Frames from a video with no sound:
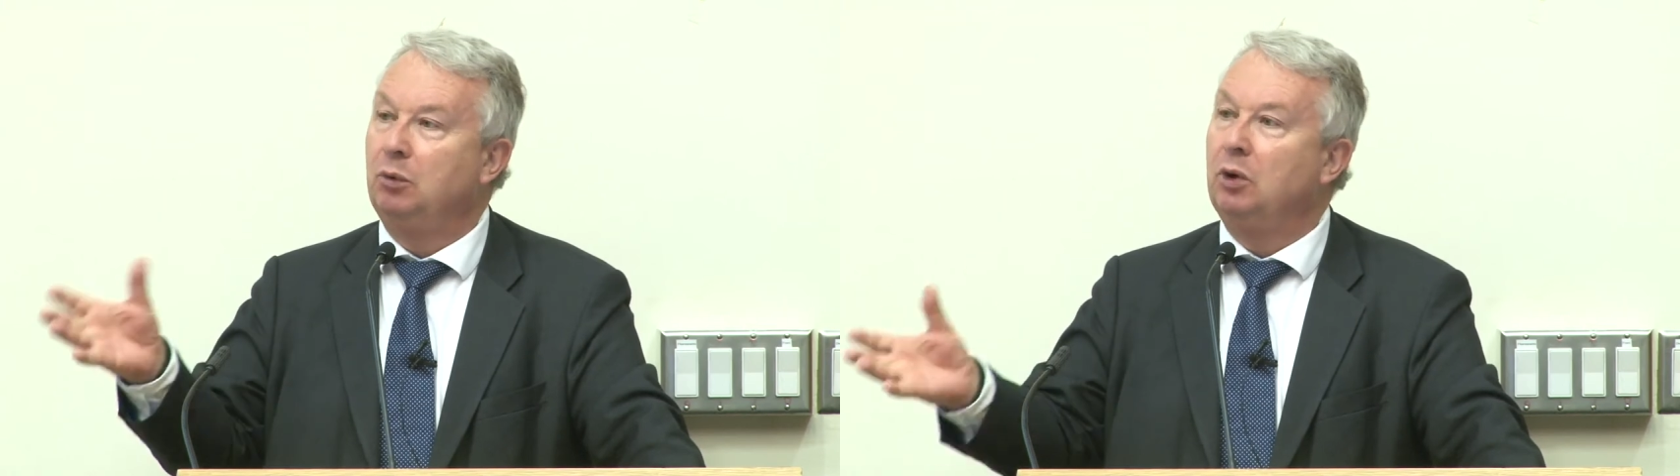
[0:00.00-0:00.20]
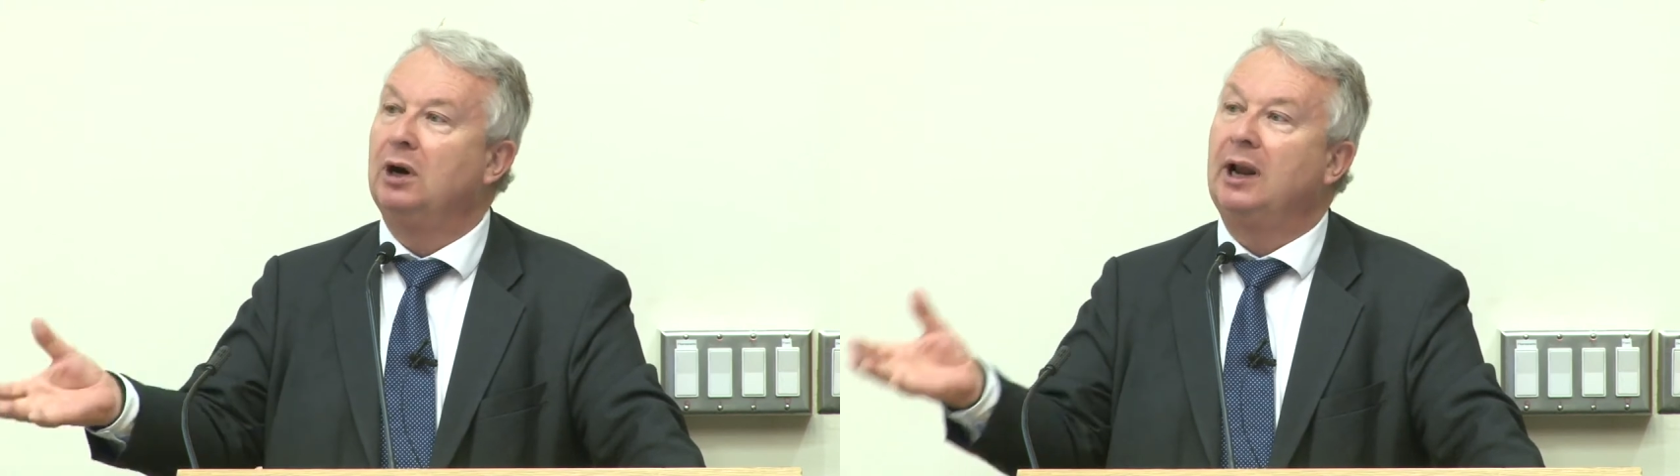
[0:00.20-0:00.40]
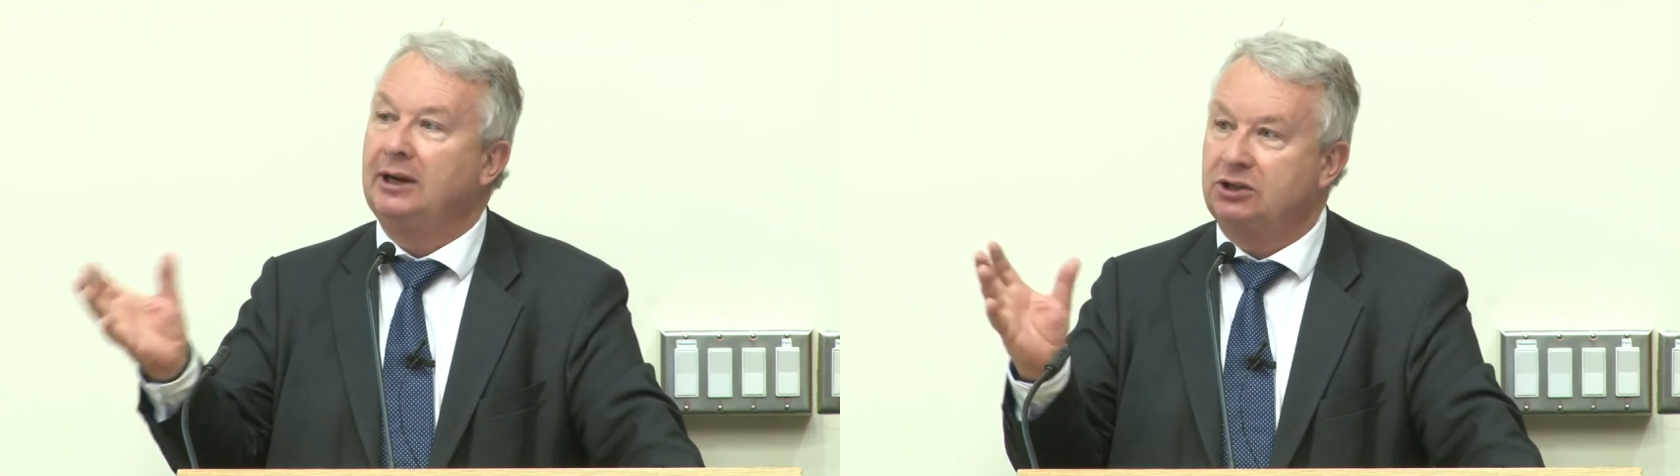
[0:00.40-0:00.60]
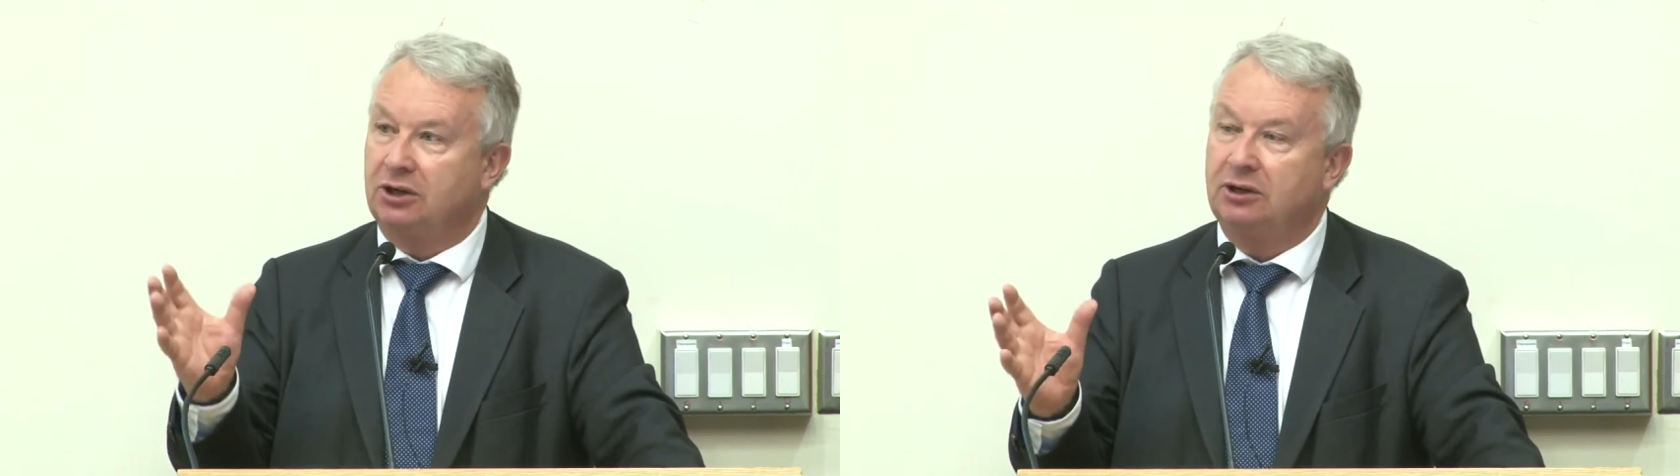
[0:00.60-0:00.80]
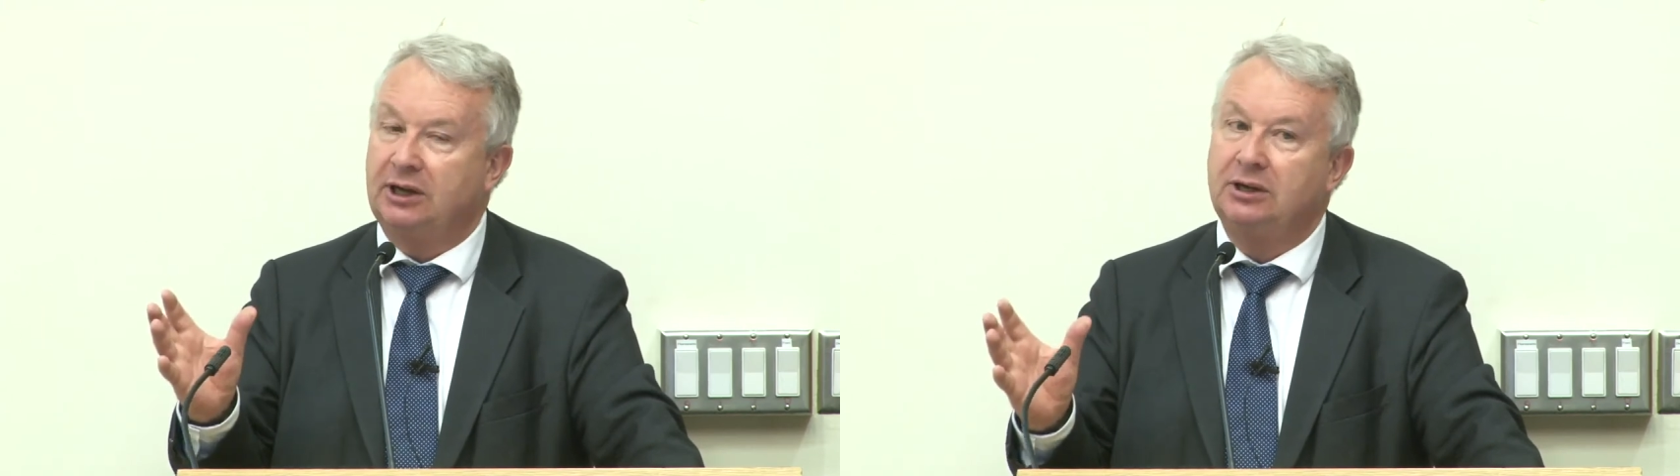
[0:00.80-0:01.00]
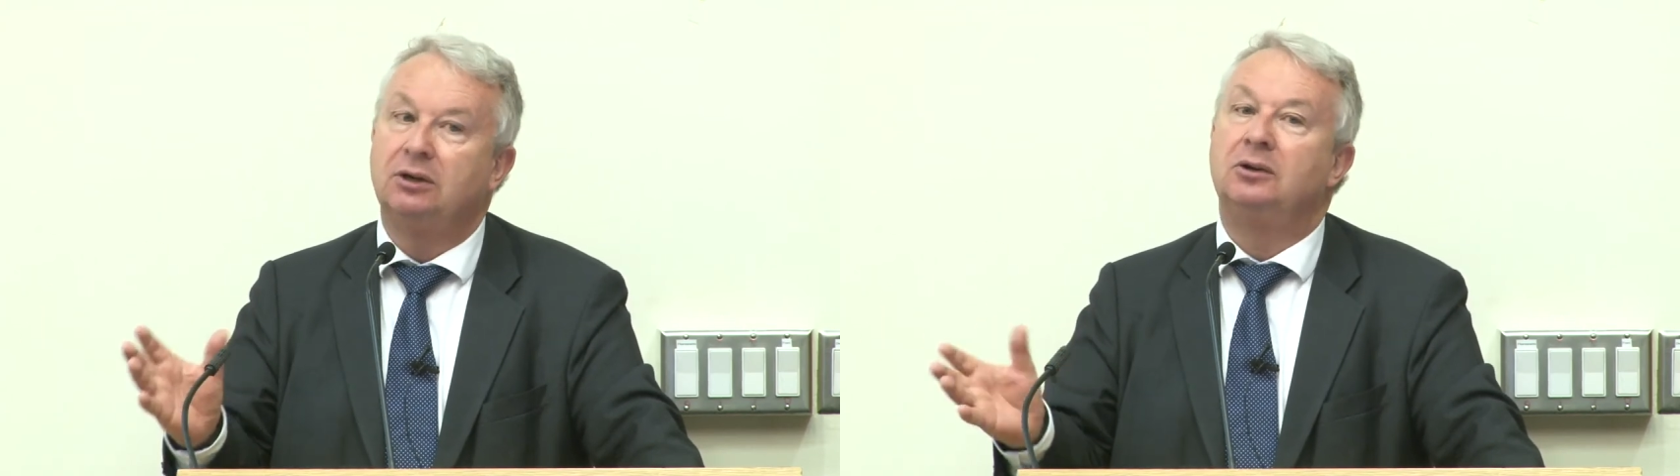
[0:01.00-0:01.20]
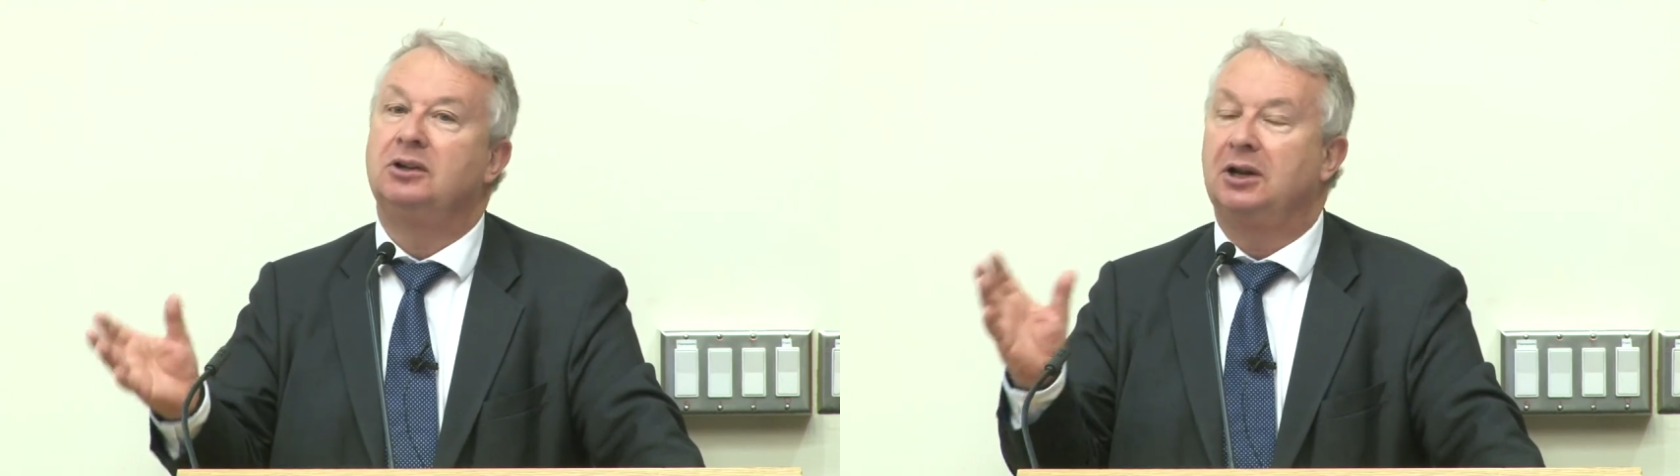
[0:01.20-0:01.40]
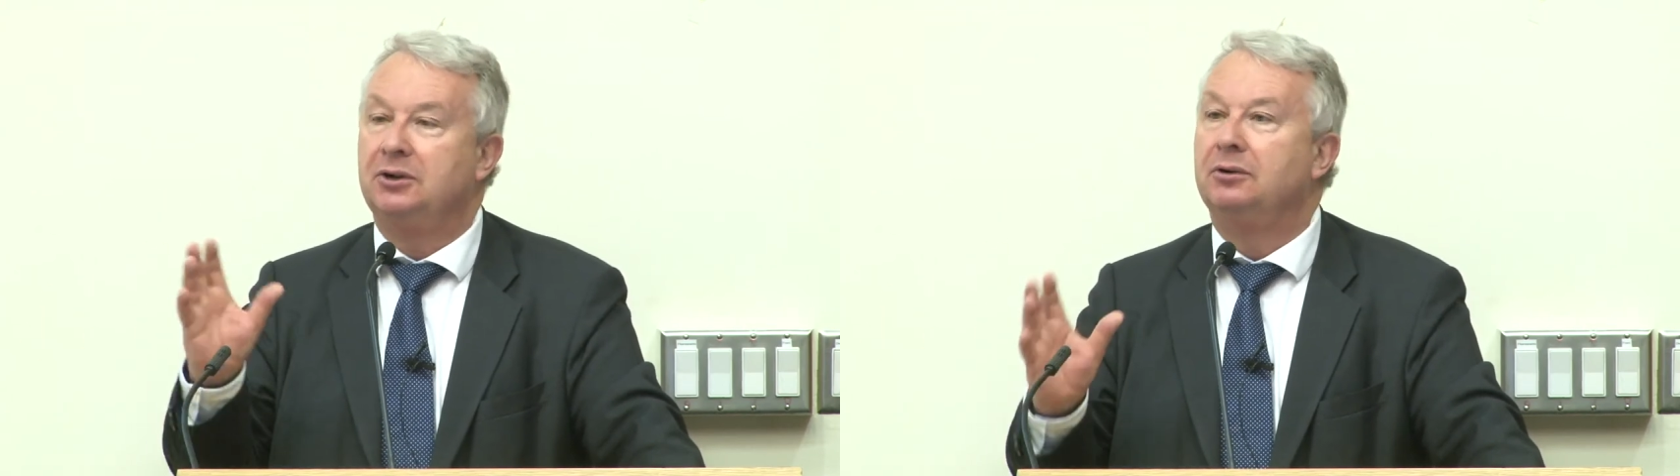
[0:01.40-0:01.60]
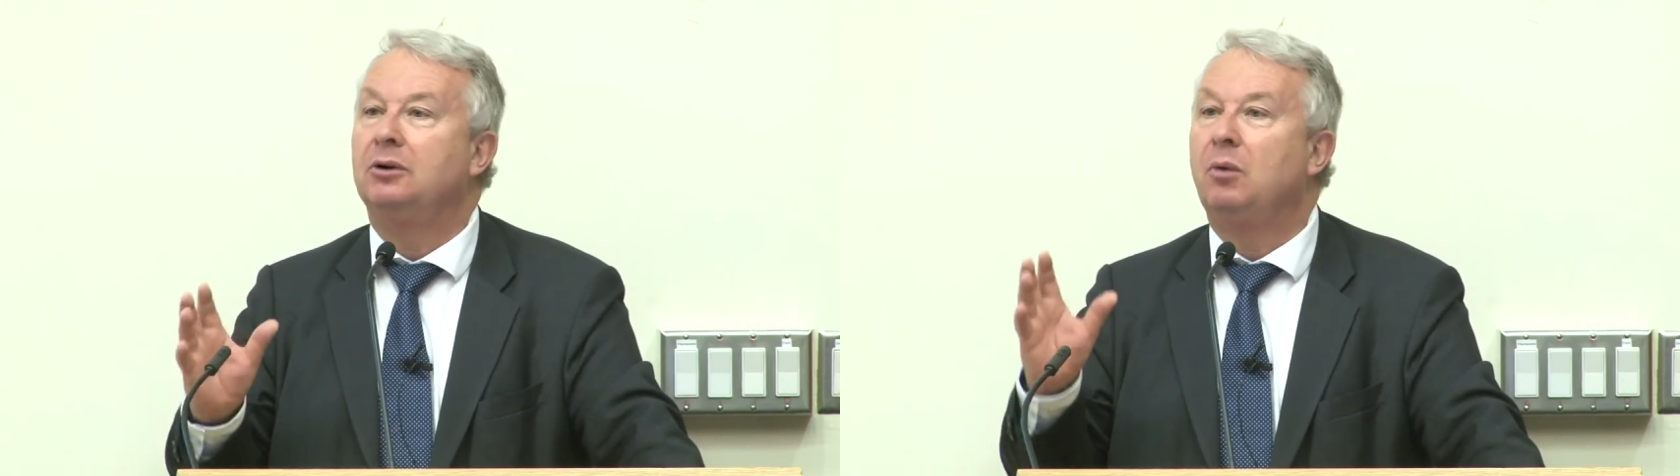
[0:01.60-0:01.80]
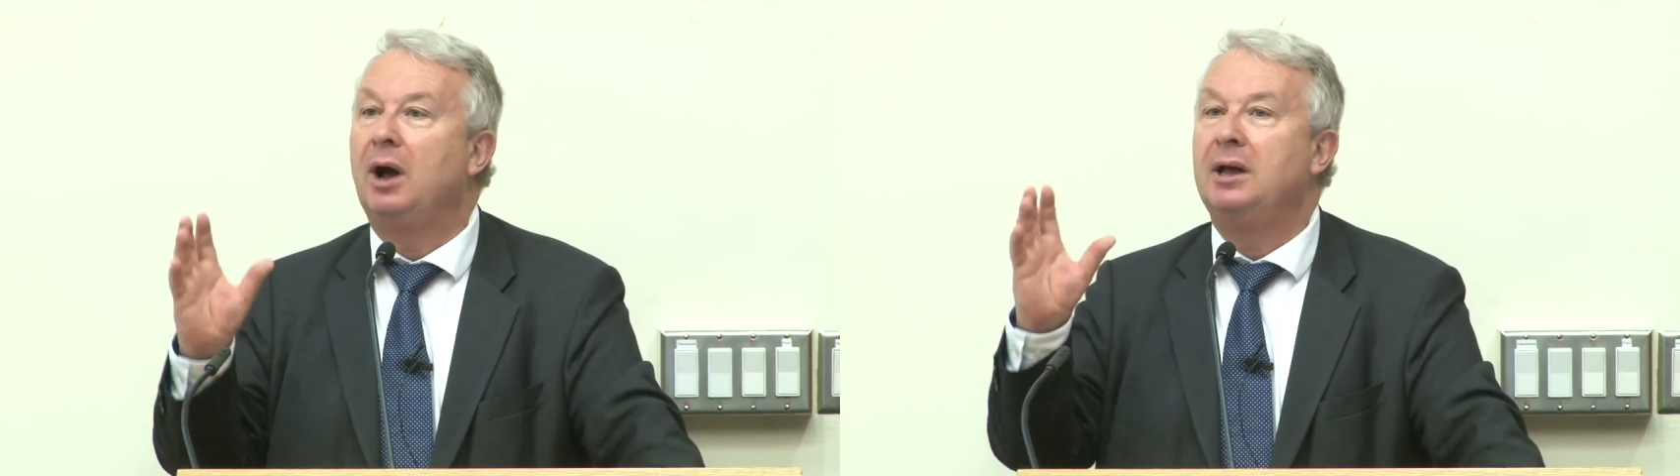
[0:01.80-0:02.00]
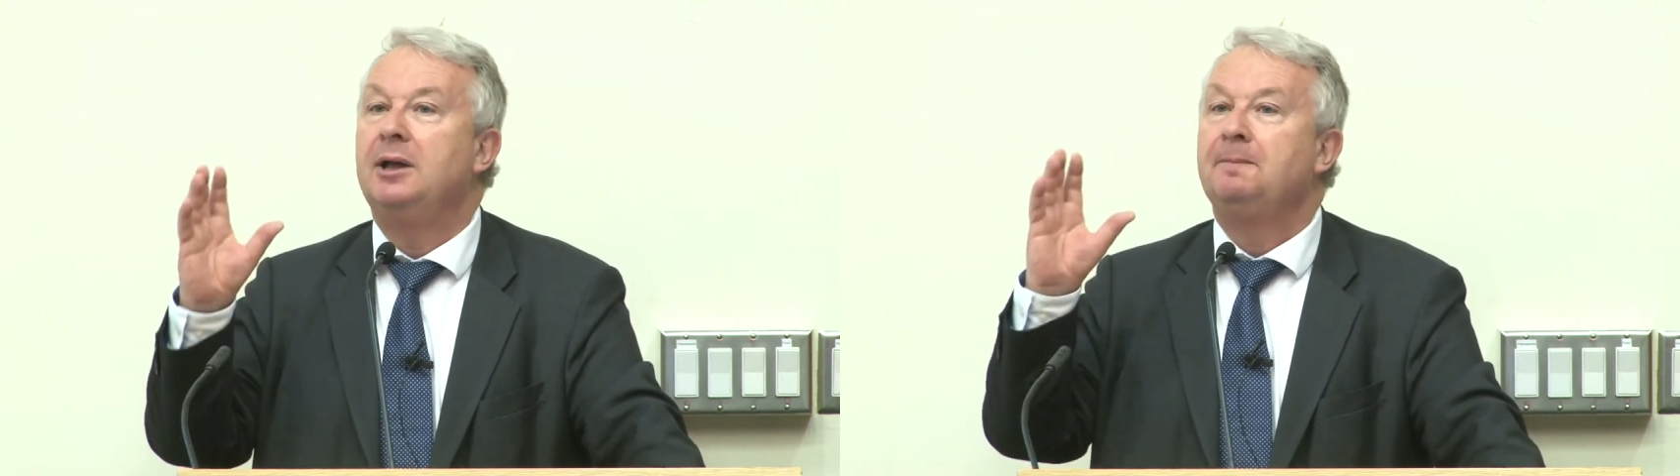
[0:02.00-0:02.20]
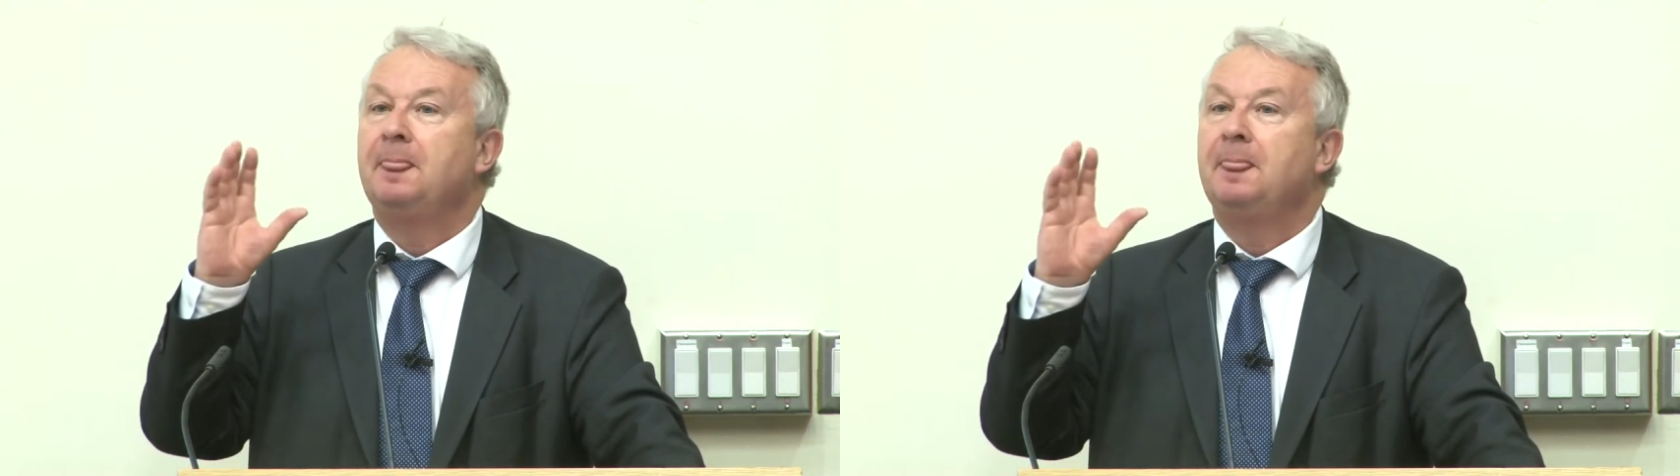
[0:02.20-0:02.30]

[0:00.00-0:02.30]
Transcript: in the world like Turkey does, like Uruguay.